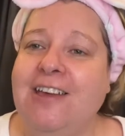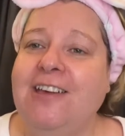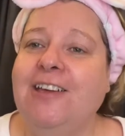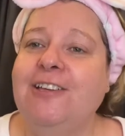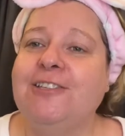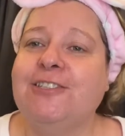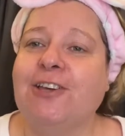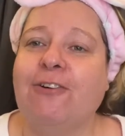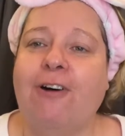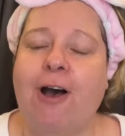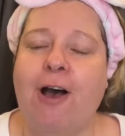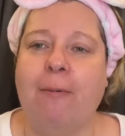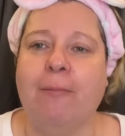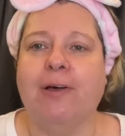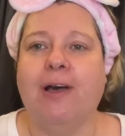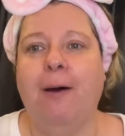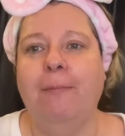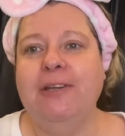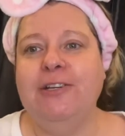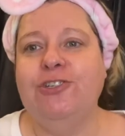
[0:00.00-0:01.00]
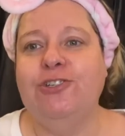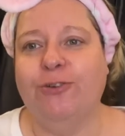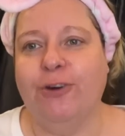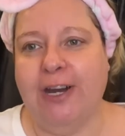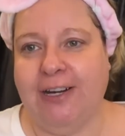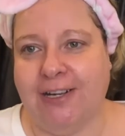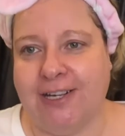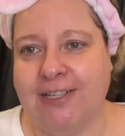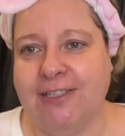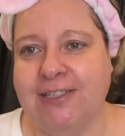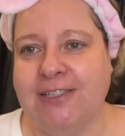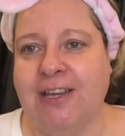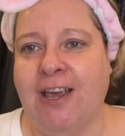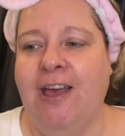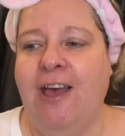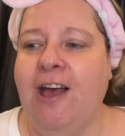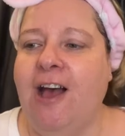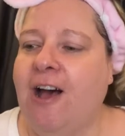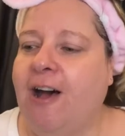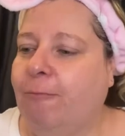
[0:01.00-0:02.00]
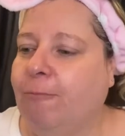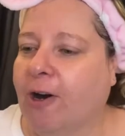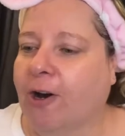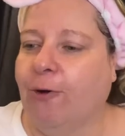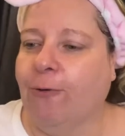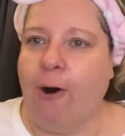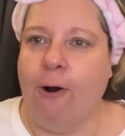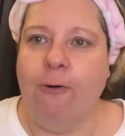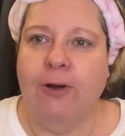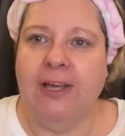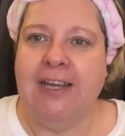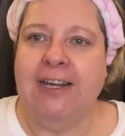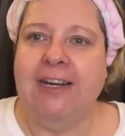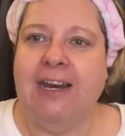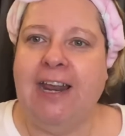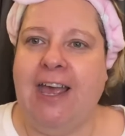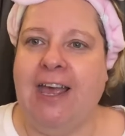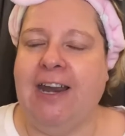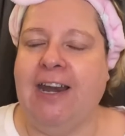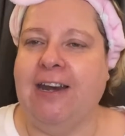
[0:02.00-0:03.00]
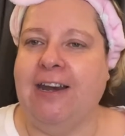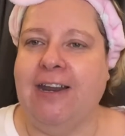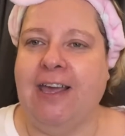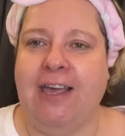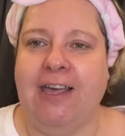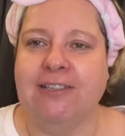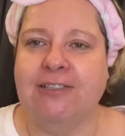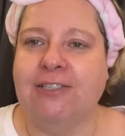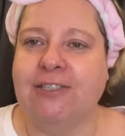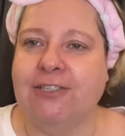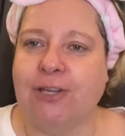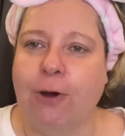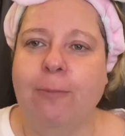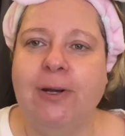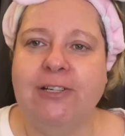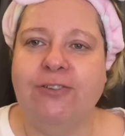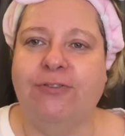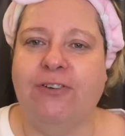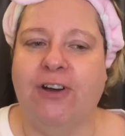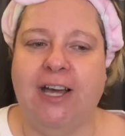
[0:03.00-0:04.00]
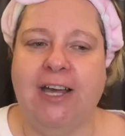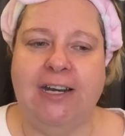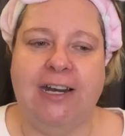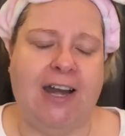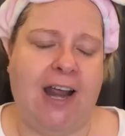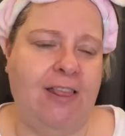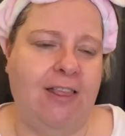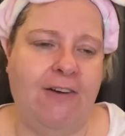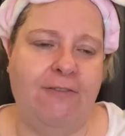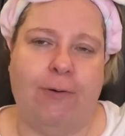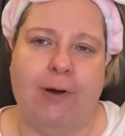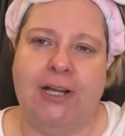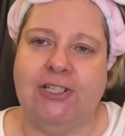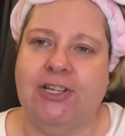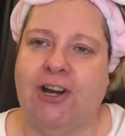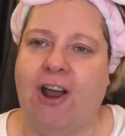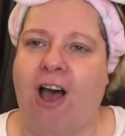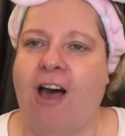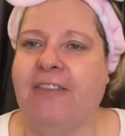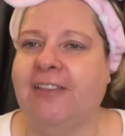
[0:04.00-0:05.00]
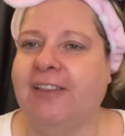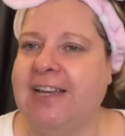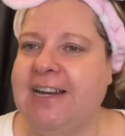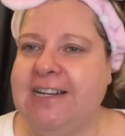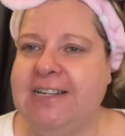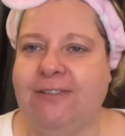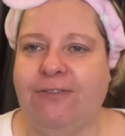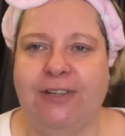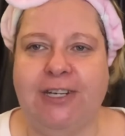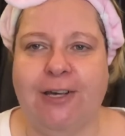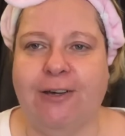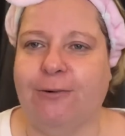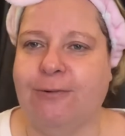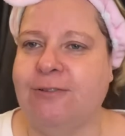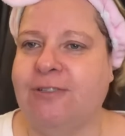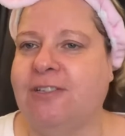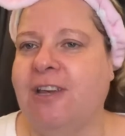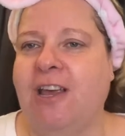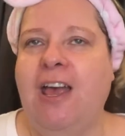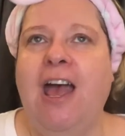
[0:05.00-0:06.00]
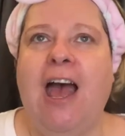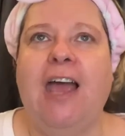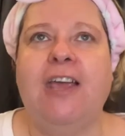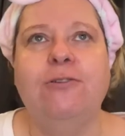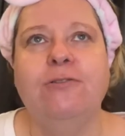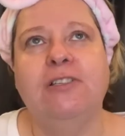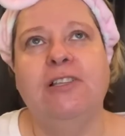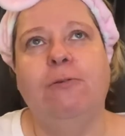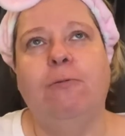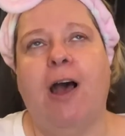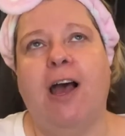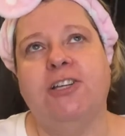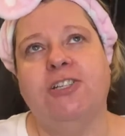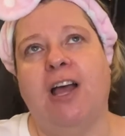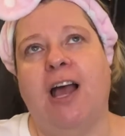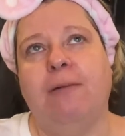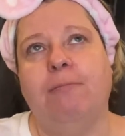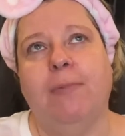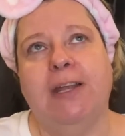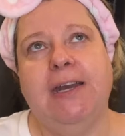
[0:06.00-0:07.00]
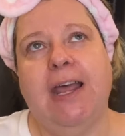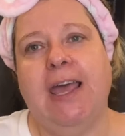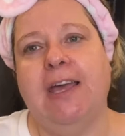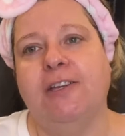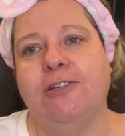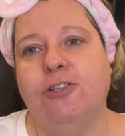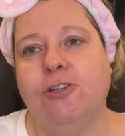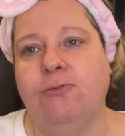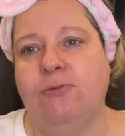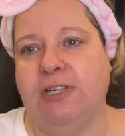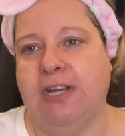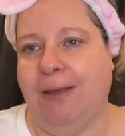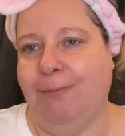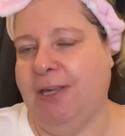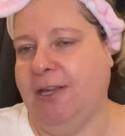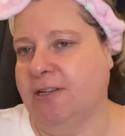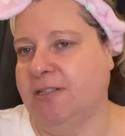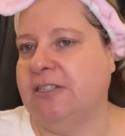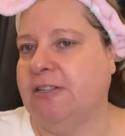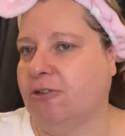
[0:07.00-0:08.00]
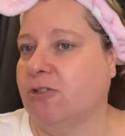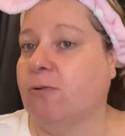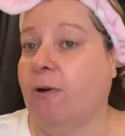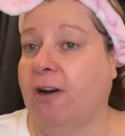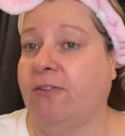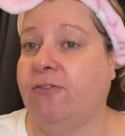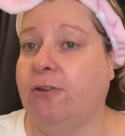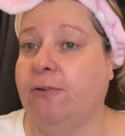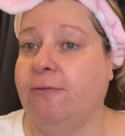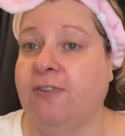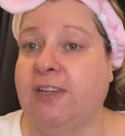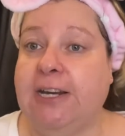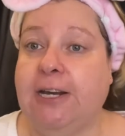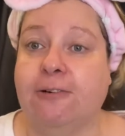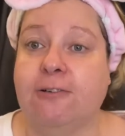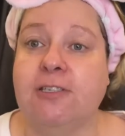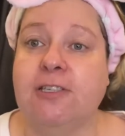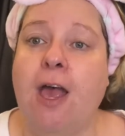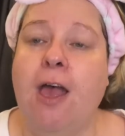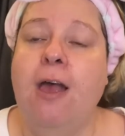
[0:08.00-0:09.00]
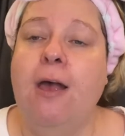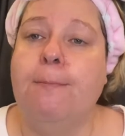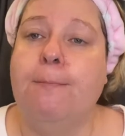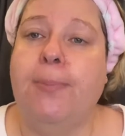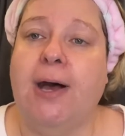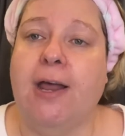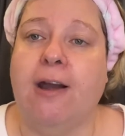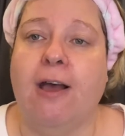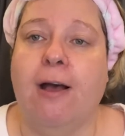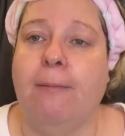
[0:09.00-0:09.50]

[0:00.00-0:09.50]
So come and join us. We're growing and it's so much fun. And I love watching all the ladies' videos. I usually watch on Monday and Tuesday because there's quite a few videos, but